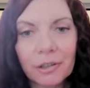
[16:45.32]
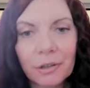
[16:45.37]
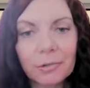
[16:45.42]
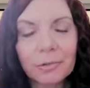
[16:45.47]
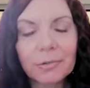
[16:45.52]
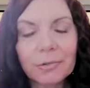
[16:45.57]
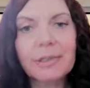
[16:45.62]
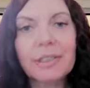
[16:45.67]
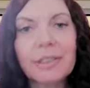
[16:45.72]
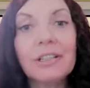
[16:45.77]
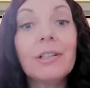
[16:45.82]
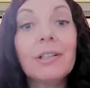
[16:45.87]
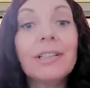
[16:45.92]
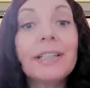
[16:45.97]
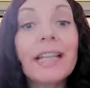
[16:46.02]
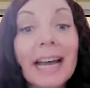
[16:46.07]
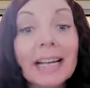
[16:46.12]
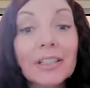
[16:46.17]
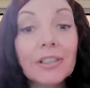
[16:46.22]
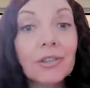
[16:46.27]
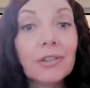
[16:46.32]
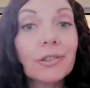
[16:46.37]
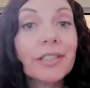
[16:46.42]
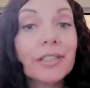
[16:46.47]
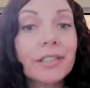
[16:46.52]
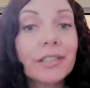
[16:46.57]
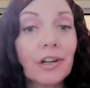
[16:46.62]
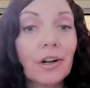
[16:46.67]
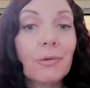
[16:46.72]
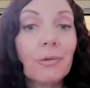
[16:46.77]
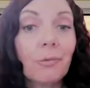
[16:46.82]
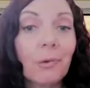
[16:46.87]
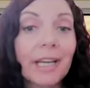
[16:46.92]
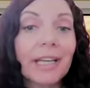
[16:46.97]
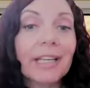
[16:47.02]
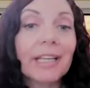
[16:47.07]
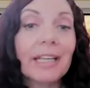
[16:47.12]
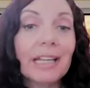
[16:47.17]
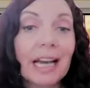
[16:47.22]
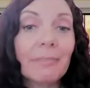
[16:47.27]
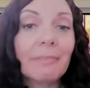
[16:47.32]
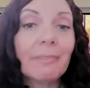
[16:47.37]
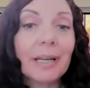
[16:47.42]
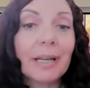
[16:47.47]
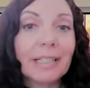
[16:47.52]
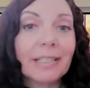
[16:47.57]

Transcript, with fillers: you know, you'll naturally start waking